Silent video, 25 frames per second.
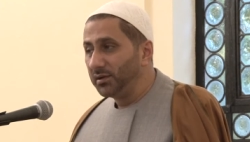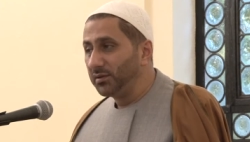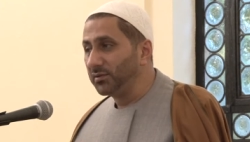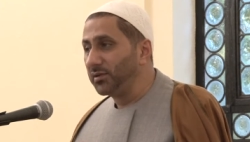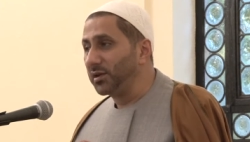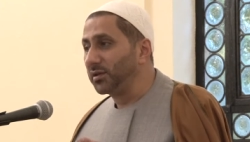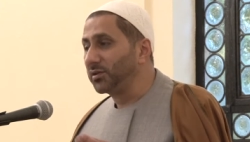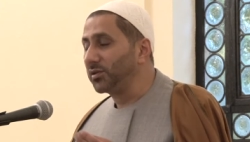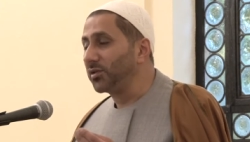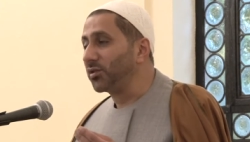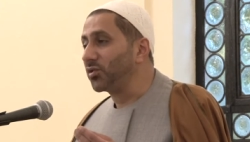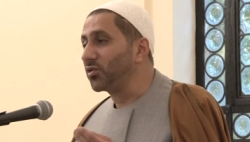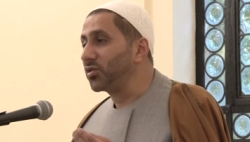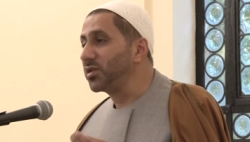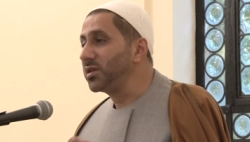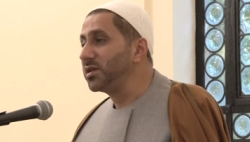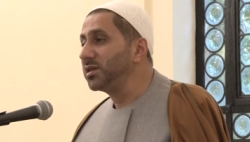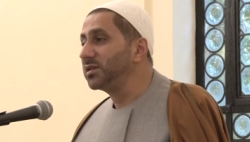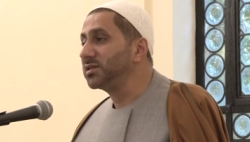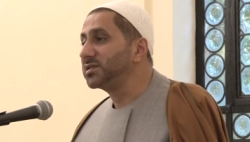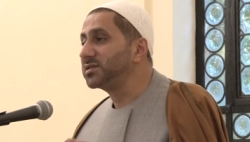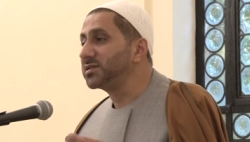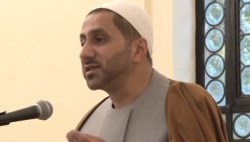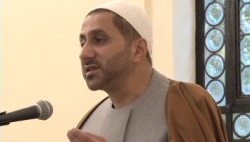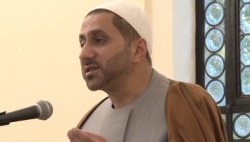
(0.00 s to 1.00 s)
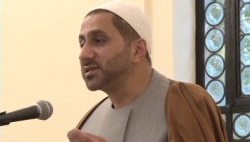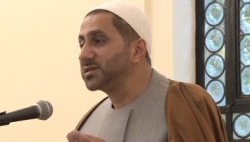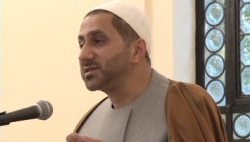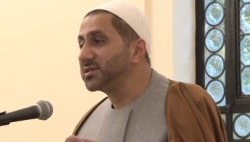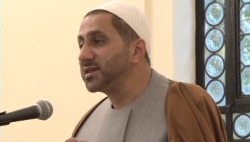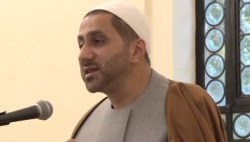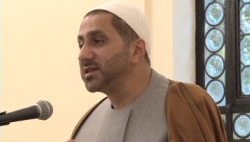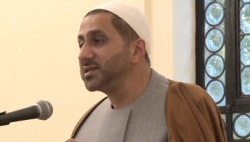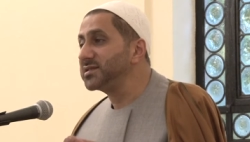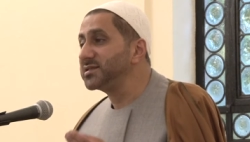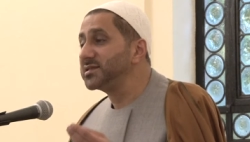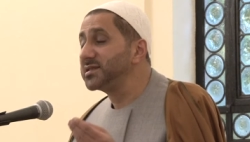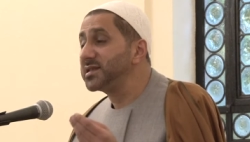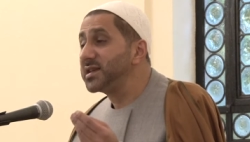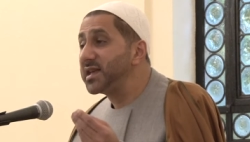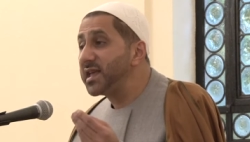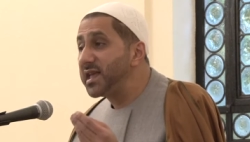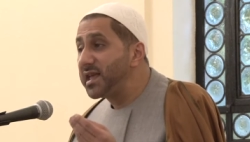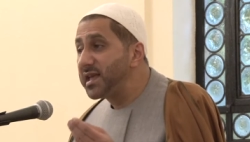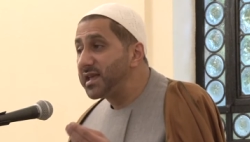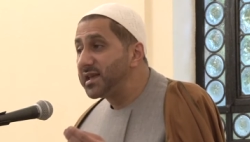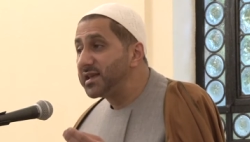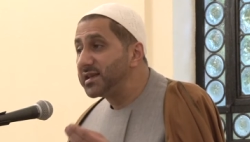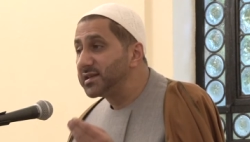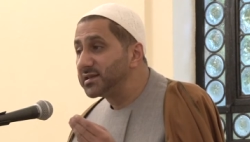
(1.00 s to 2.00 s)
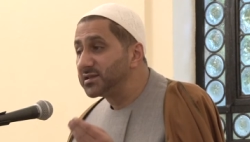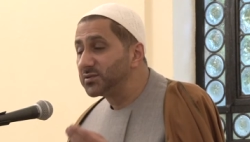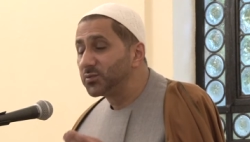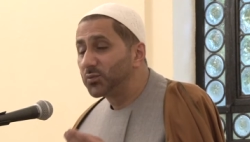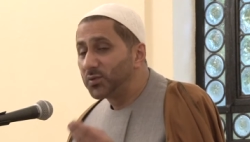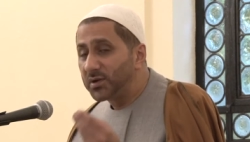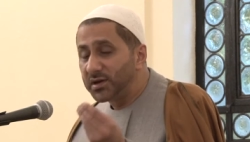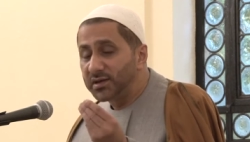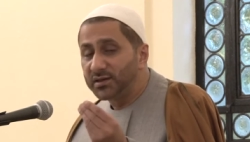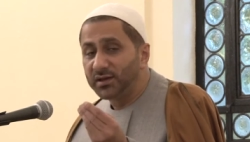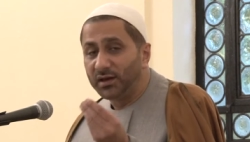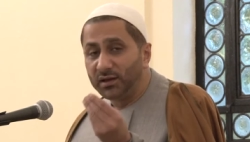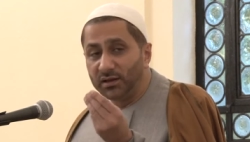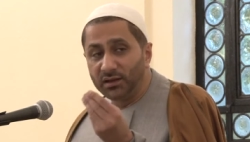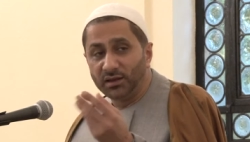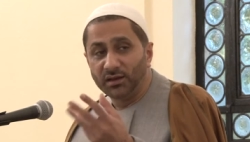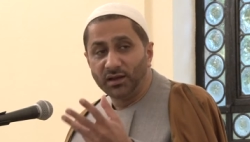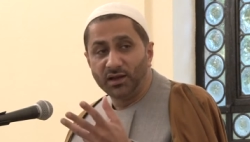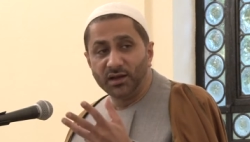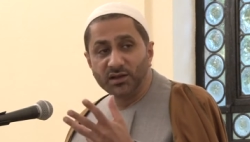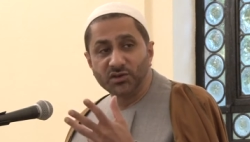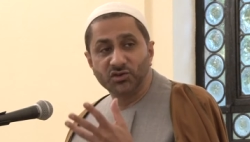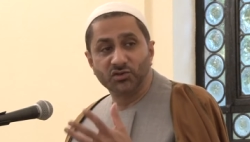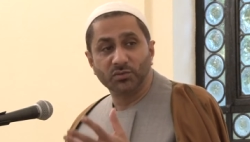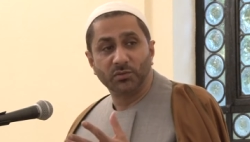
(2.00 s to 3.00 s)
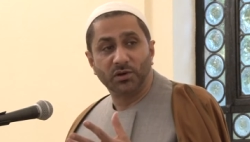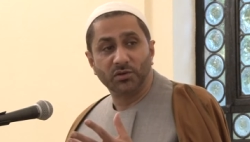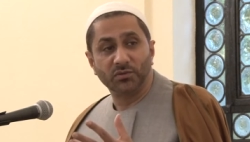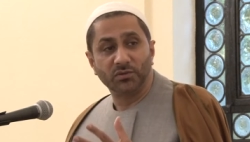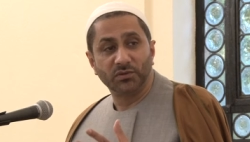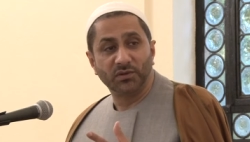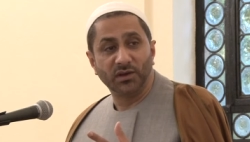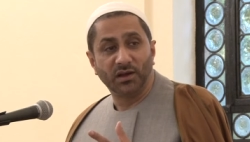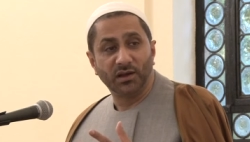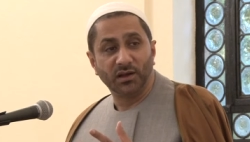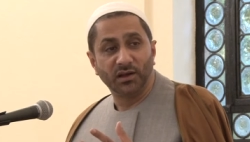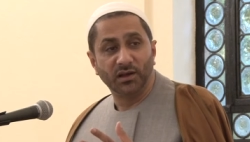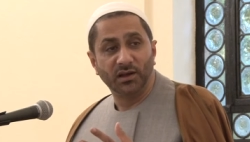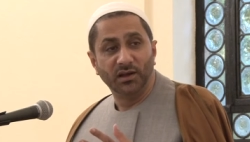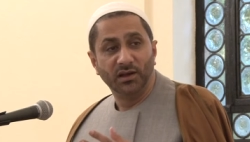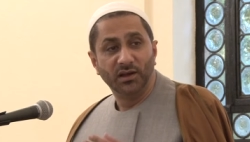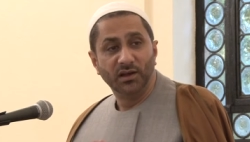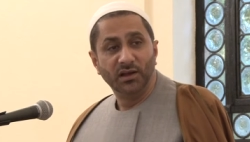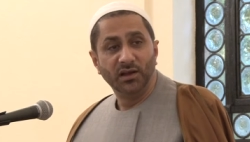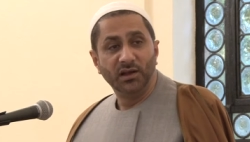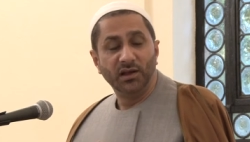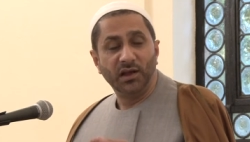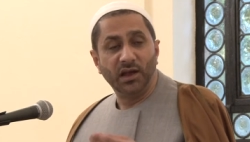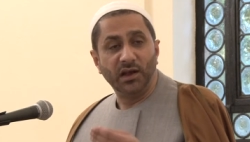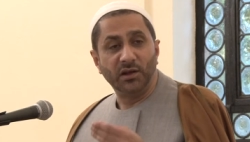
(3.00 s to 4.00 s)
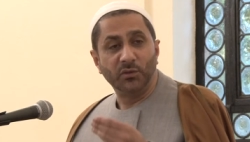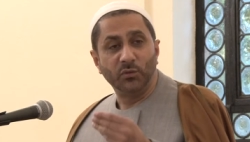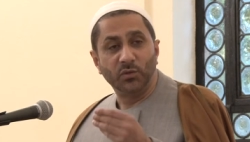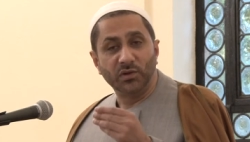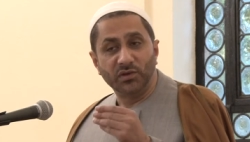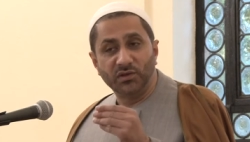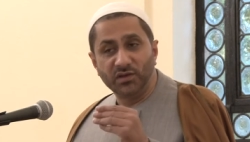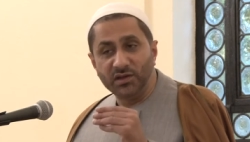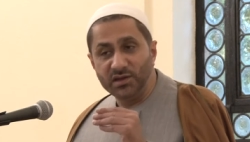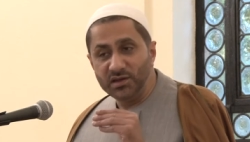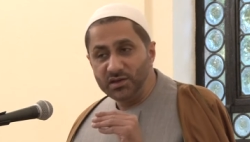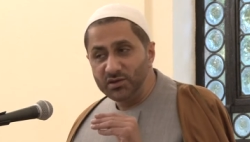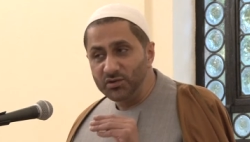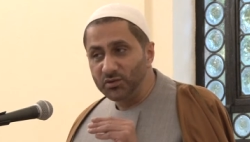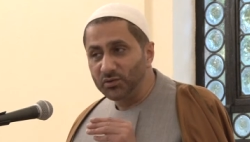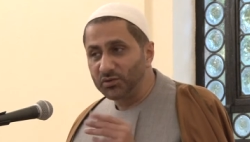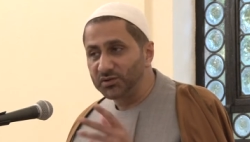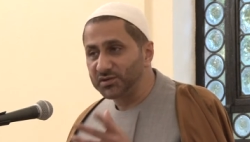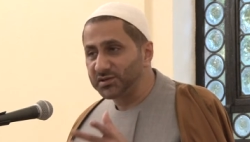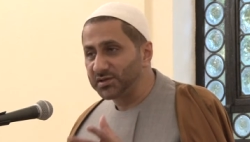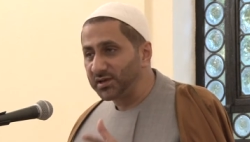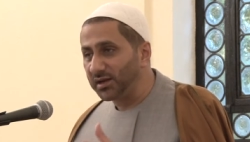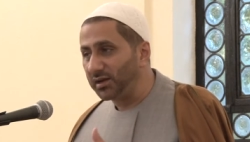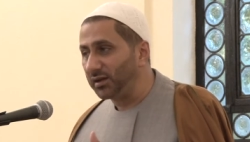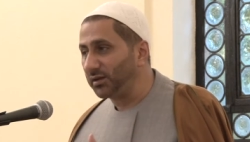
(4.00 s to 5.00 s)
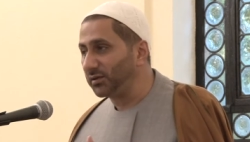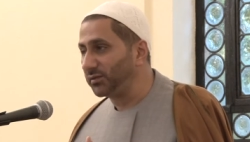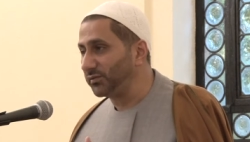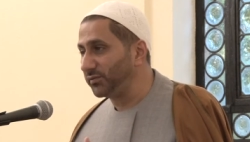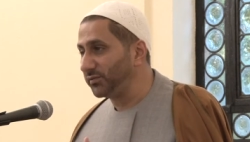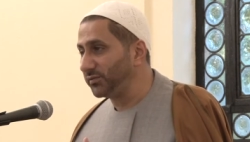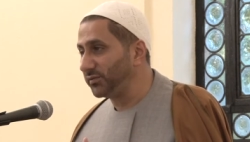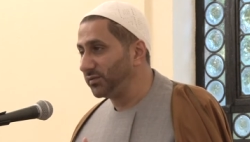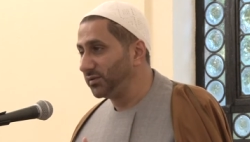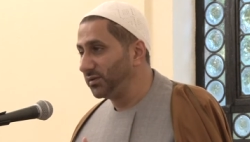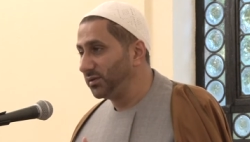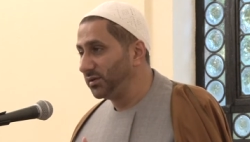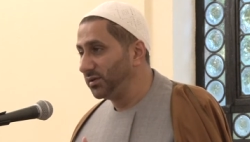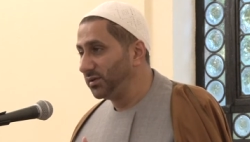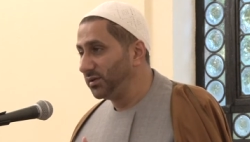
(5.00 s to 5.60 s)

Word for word: that the real success is with Allah subhanahu wa ta'ala and within yourself.